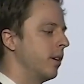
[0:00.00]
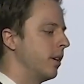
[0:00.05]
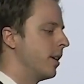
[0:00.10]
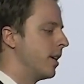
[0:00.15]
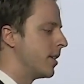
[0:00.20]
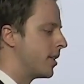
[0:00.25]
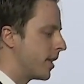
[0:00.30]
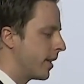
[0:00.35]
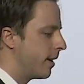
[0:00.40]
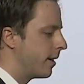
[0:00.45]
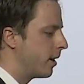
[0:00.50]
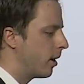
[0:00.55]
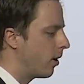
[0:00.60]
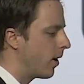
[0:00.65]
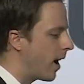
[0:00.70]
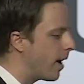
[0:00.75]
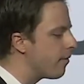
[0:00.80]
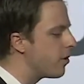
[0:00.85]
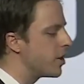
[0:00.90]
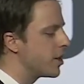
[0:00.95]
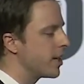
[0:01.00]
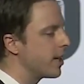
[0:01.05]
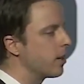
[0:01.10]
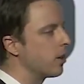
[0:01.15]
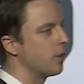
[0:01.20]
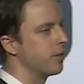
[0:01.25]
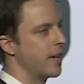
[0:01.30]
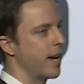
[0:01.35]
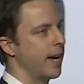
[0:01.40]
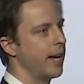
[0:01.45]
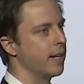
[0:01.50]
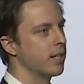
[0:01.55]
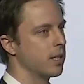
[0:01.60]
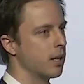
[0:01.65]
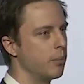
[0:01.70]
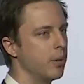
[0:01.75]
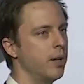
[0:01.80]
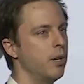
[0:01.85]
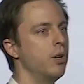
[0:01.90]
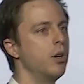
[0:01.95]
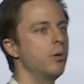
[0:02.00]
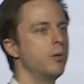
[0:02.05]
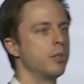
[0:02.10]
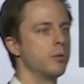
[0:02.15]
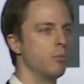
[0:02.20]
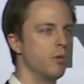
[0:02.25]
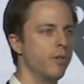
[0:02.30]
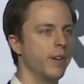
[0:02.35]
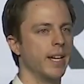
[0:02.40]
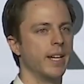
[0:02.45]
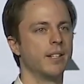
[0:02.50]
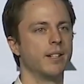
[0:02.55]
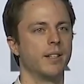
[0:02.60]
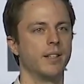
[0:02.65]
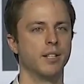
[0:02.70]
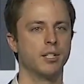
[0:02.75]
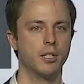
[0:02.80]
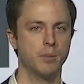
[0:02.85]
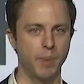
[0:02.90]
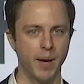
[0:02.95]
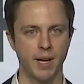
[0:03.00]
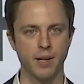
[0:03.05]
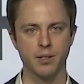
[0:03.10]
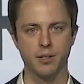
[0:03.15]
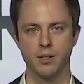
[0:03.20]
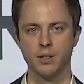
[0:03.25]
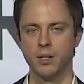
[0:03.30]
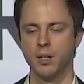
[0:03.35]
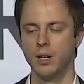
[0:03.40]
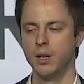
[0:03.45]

Citadel. Every single day, someone new is moving into this space.